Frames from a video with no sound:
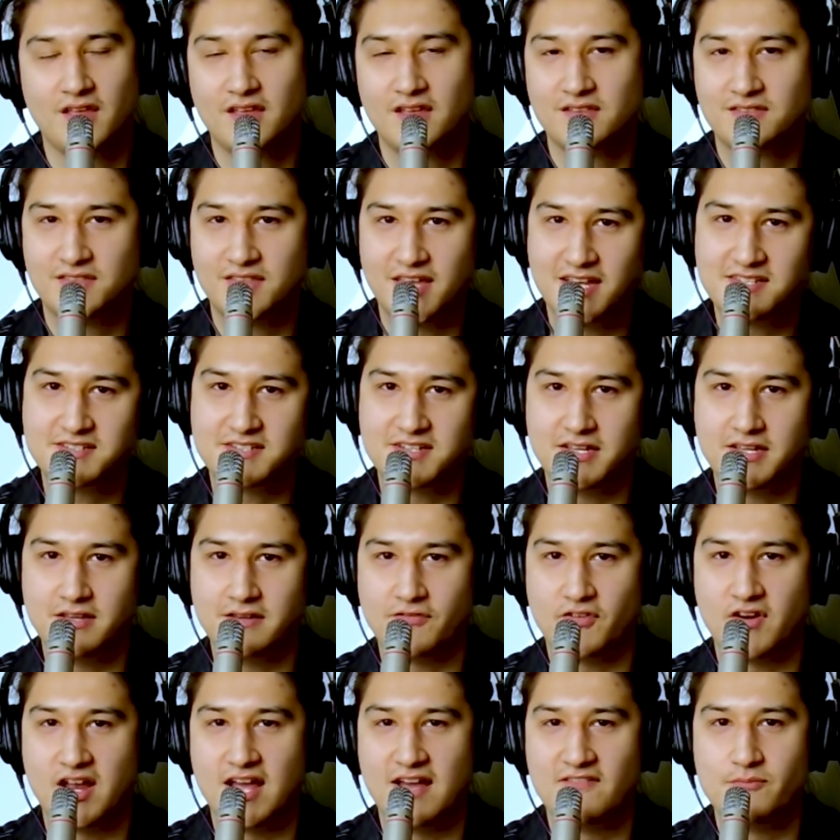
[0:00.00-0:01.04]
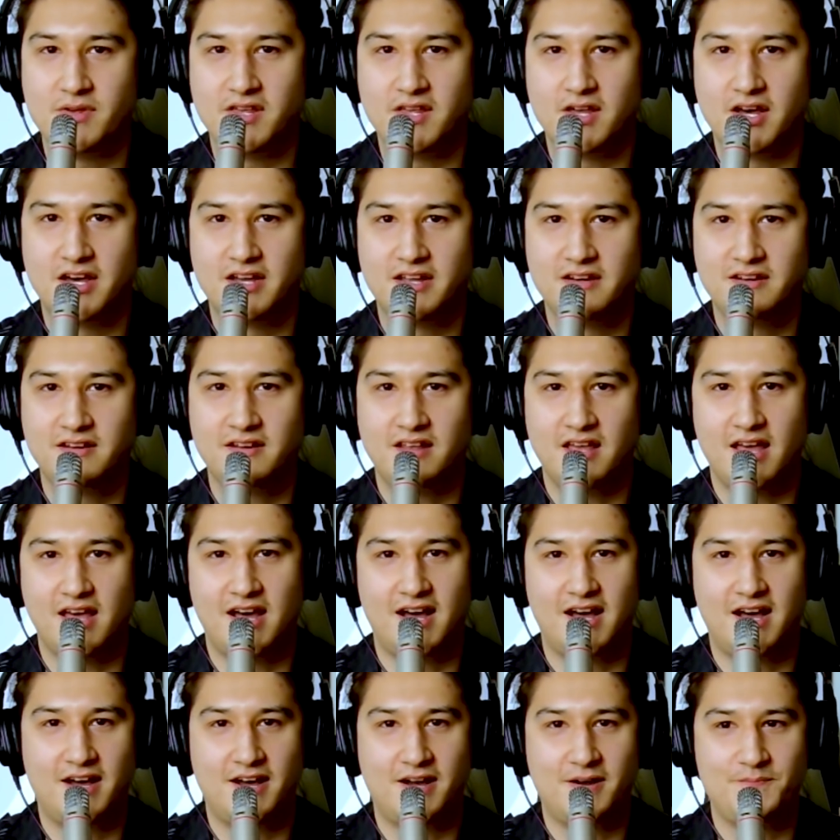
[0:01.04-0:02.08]
Thanks, Dave, for having me on.
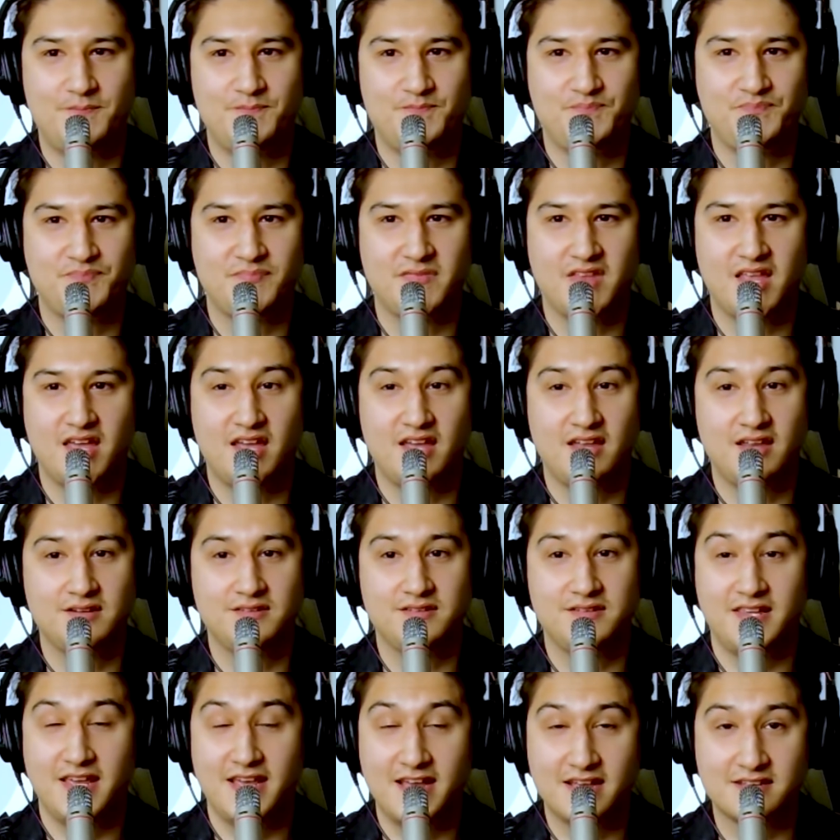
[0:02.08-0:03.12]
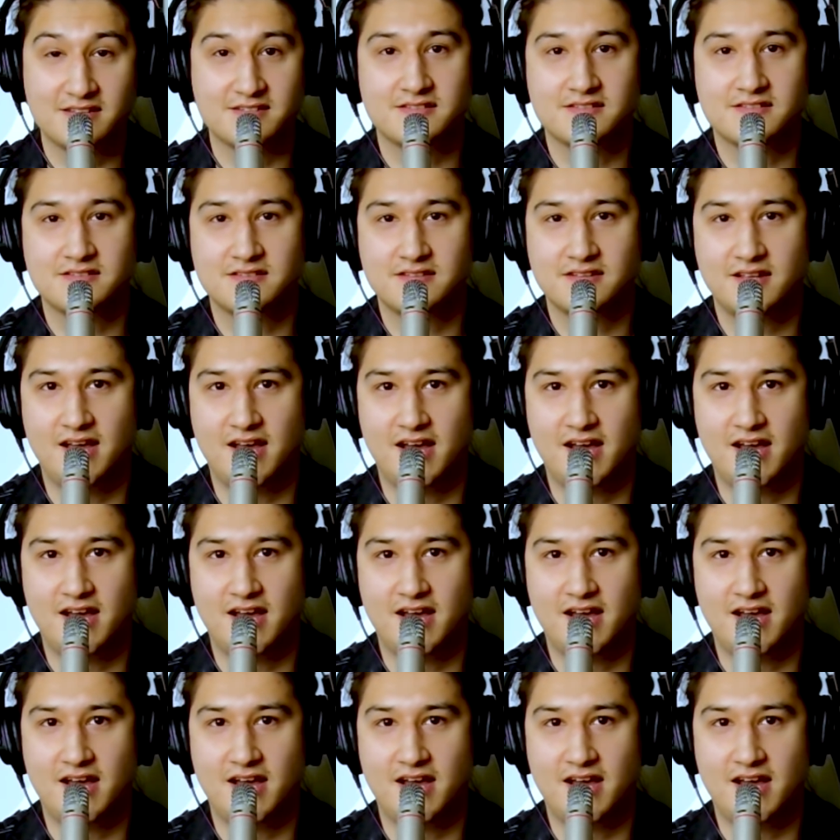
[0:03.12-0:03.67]
And yes,